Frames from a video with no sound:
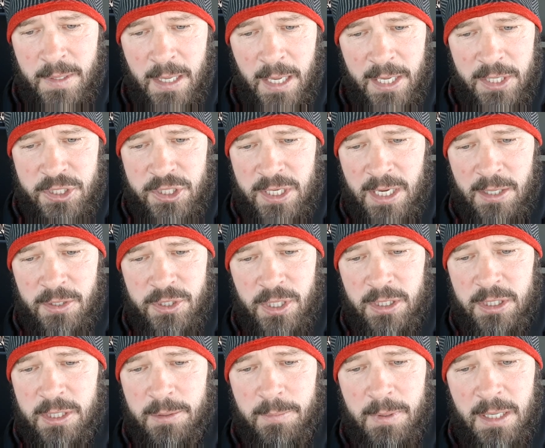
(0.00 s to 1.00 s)
It sounds
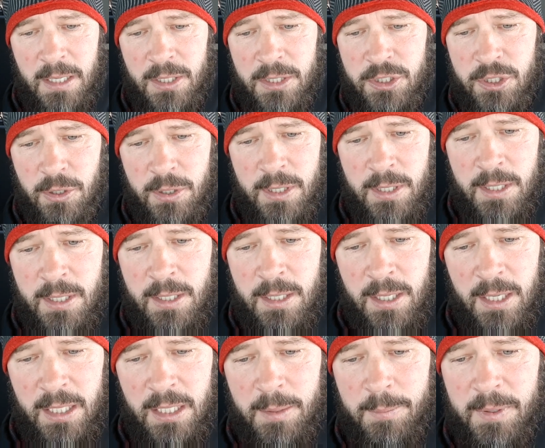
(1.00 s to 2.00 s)
like to me it's
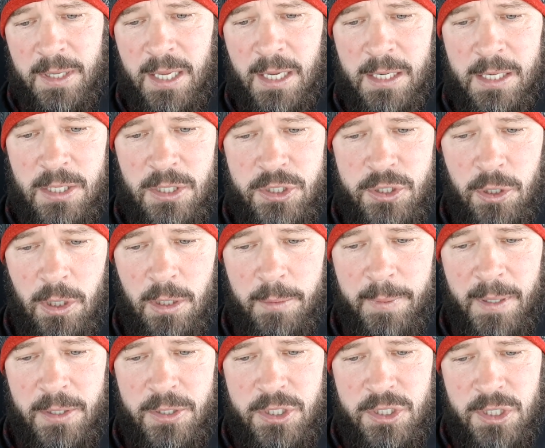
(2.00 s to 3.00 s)
in the beginning, he's talking
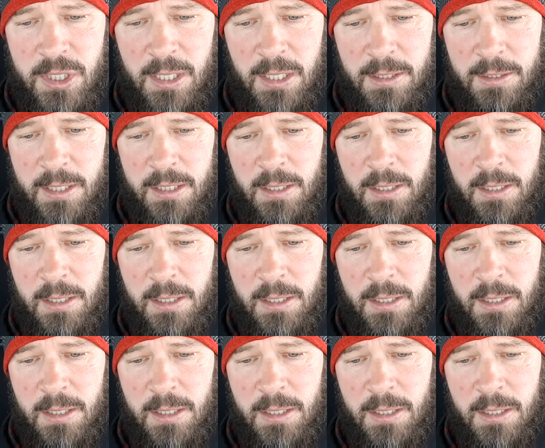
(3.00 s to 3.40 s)
about Satan.